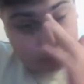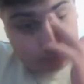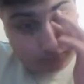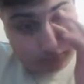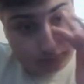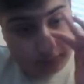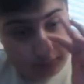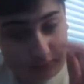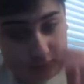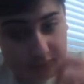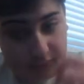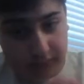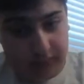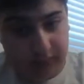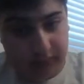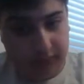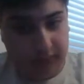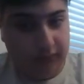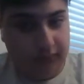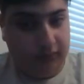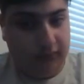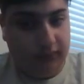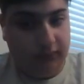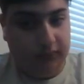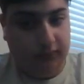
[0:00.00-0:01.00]

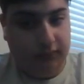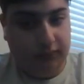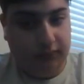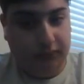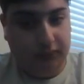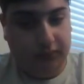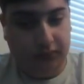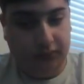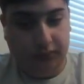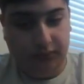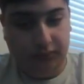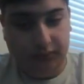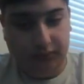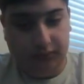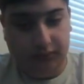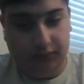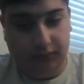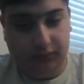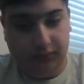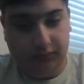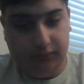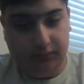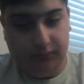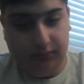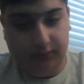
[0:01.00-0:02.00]

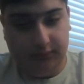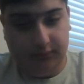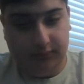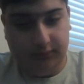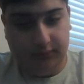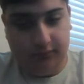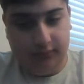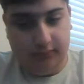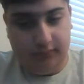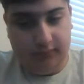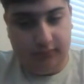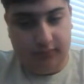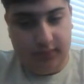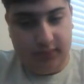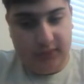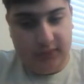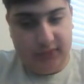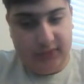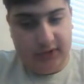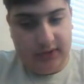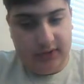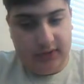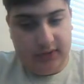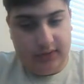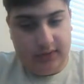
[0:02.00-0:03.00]

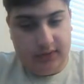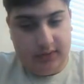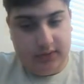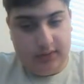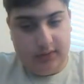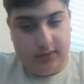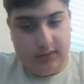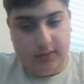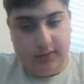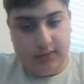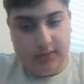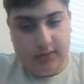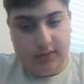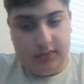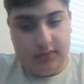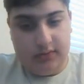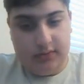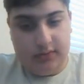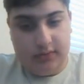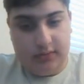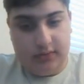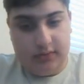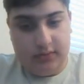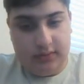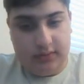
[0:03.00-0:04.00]
This person isn't speaking.